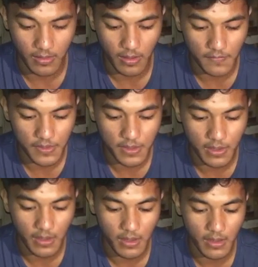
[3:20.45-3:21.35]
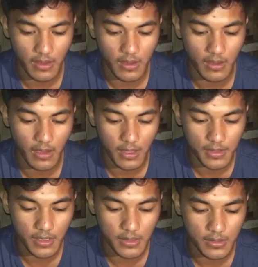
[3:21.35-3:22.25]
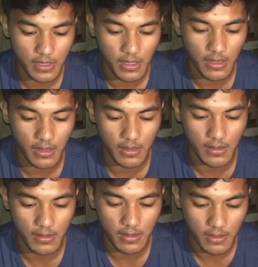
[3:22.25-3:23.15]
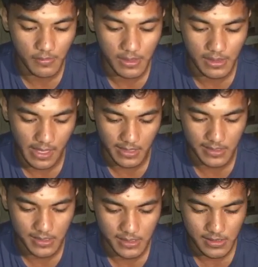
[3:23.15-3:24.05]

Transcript: after the other into the garment legs.